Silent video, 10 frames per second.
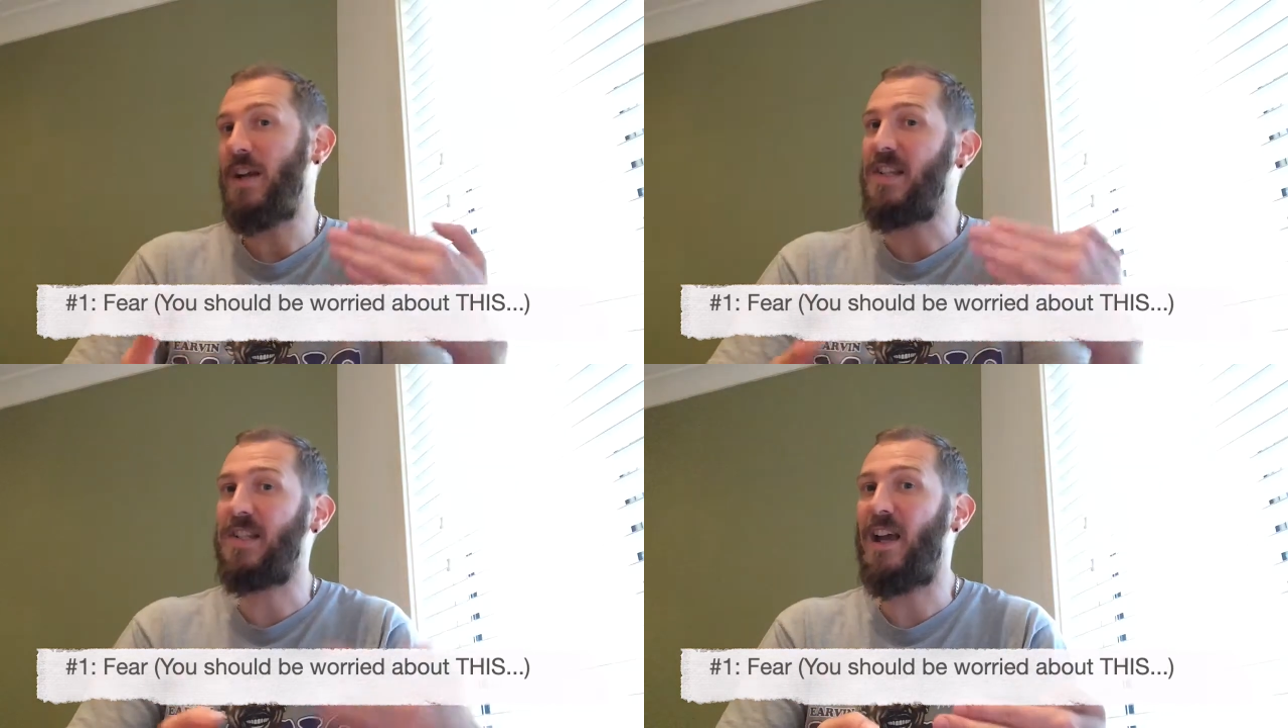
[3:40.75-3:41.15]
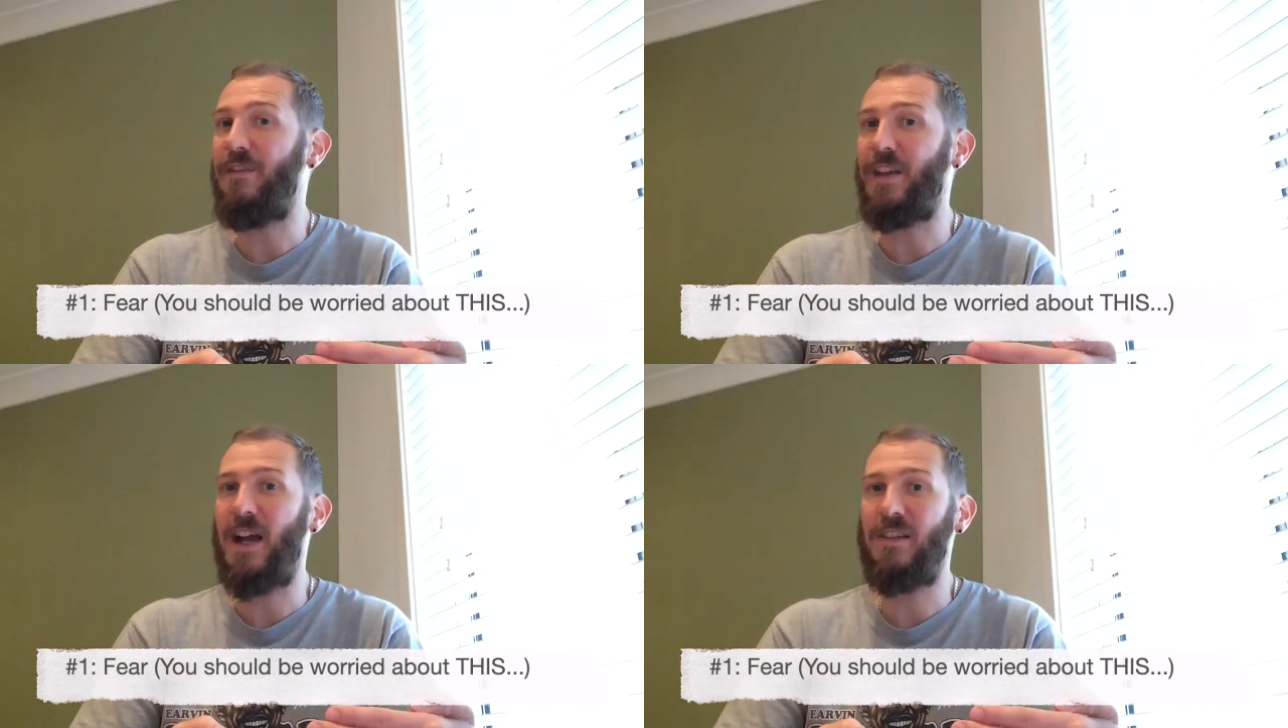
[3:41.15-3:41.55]
to
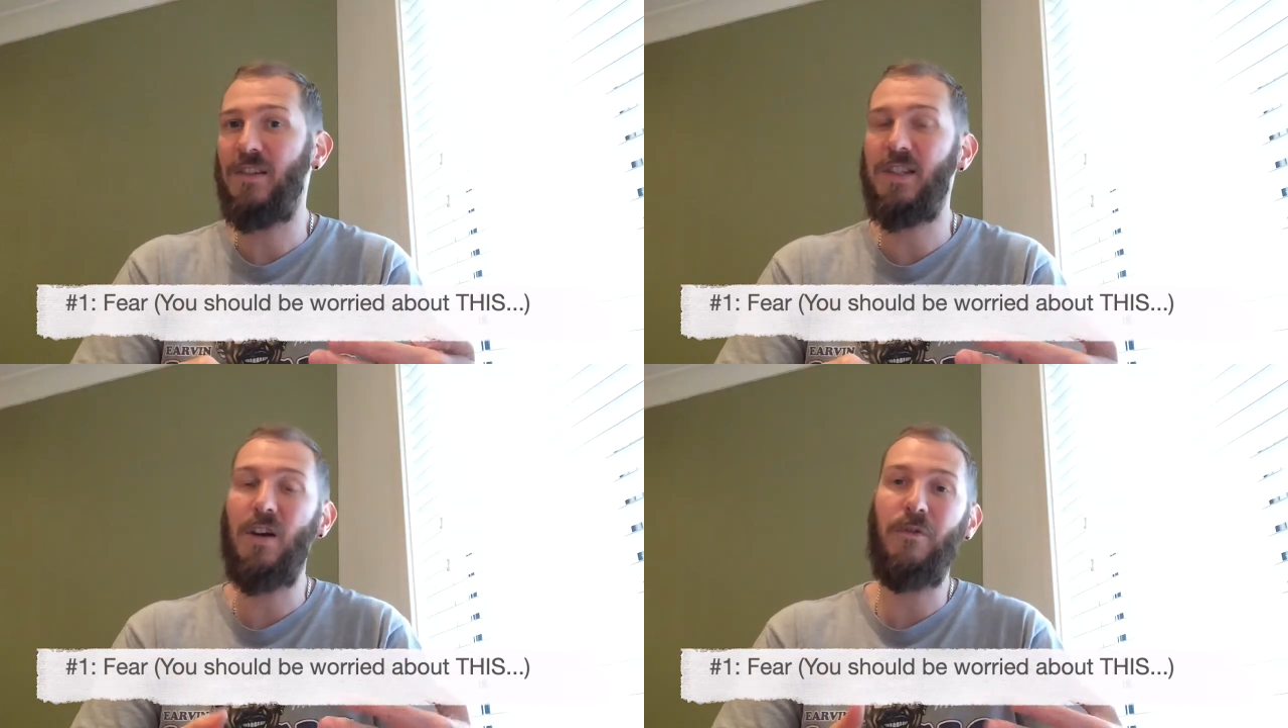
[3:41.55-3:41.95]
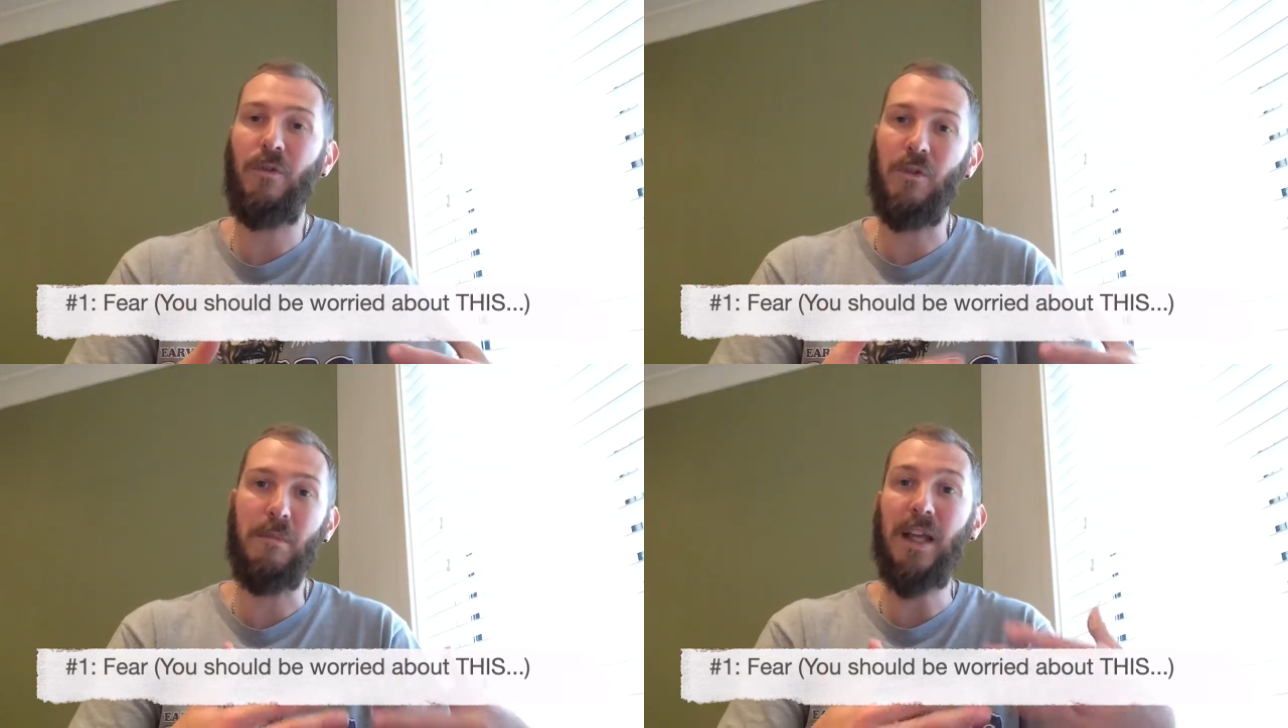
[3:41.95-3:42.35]
safeguard yourself
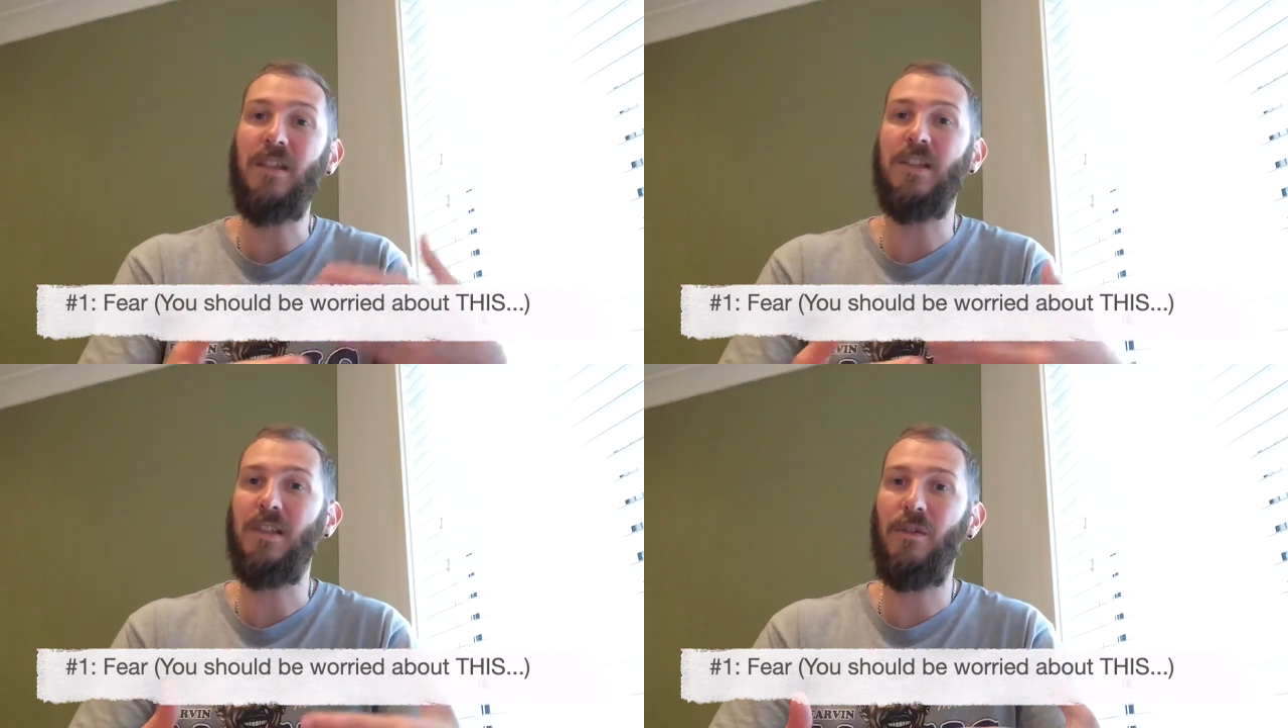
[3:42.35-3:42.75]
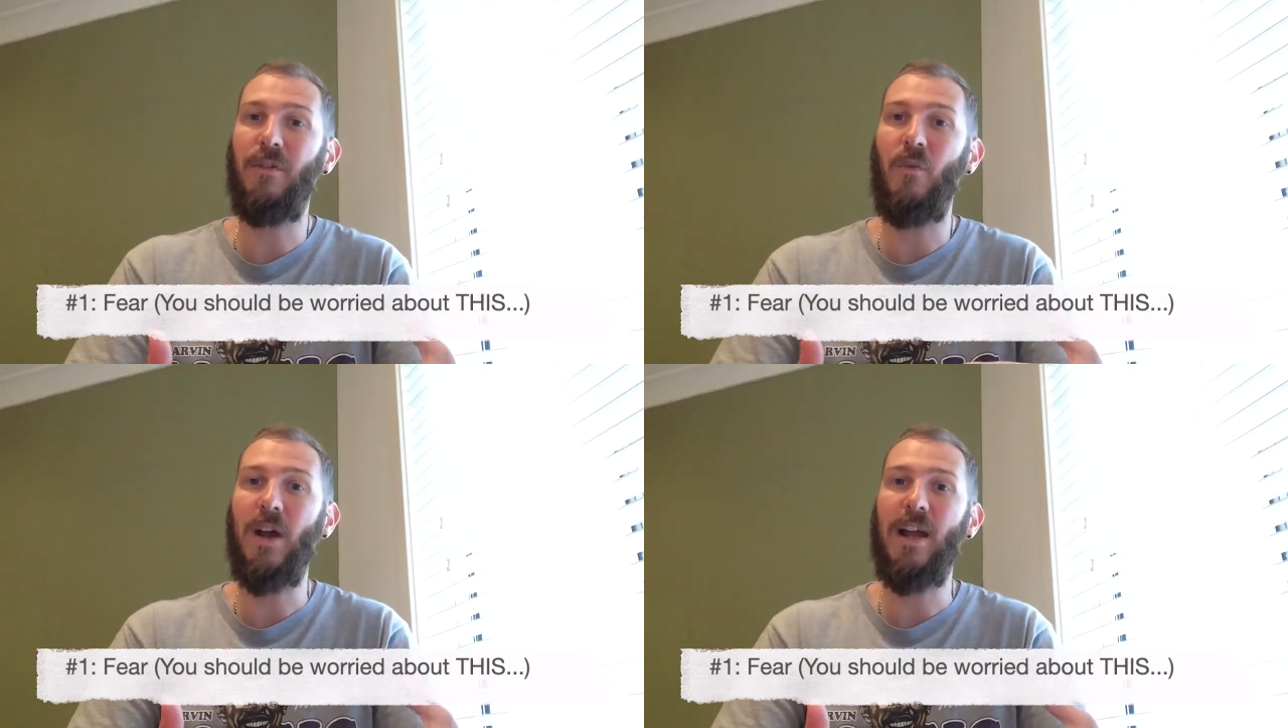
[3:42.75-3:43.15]
or to make yourself
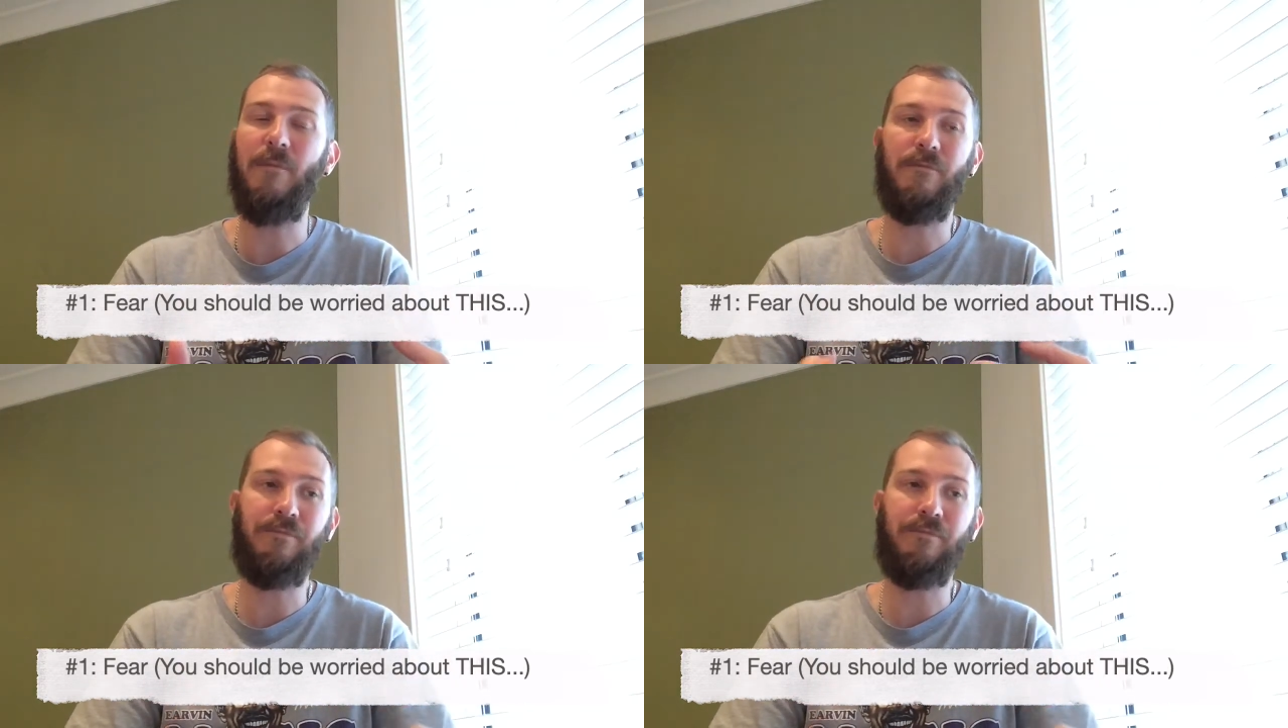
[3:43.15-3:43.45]
aware